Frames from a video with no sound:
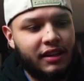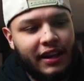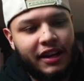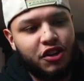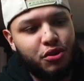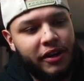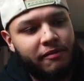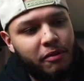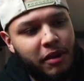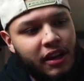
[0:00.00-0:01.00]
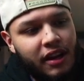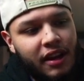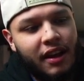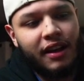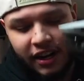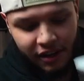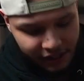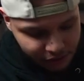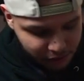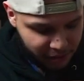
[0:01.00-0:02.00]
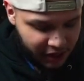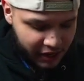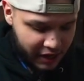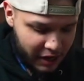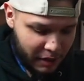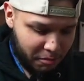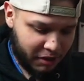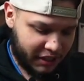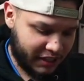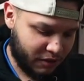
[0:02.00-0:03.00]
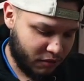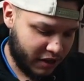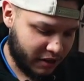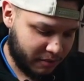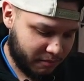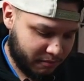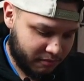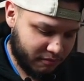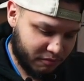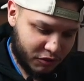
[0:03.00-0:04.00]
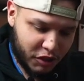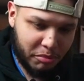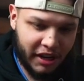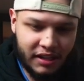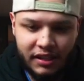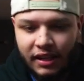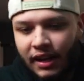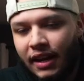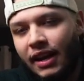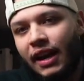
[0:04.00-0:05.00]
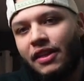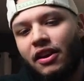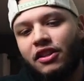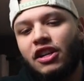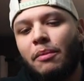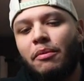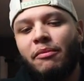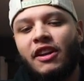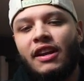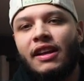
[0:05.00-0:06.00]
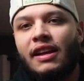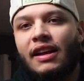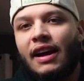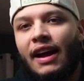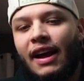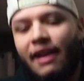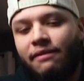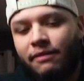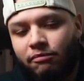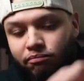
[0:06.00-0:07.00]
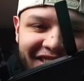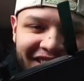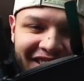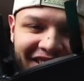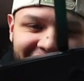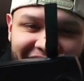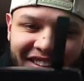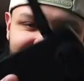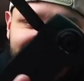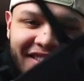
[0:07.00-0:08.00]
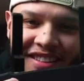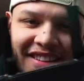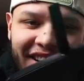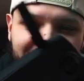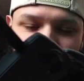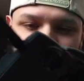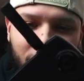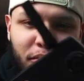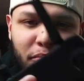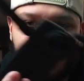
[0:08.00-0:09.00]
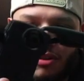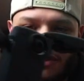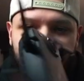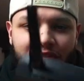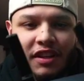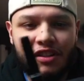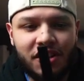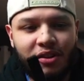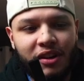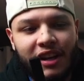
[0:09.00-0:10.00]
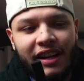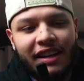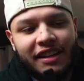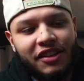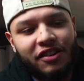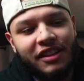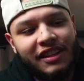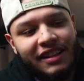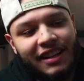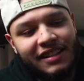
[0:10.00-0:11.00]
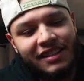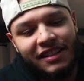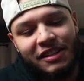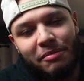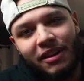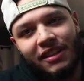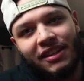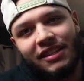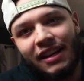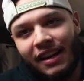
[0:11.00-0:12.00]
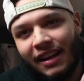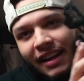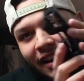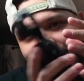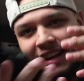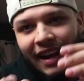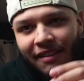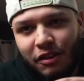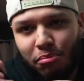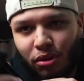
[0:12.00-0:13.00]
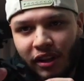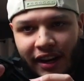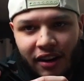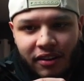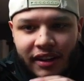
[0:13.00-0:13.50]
like a dream for me. Carry this with me, put this in one space, and then on top of it, I have the actual remote. So the only thing that sucks about this is I have to pull it out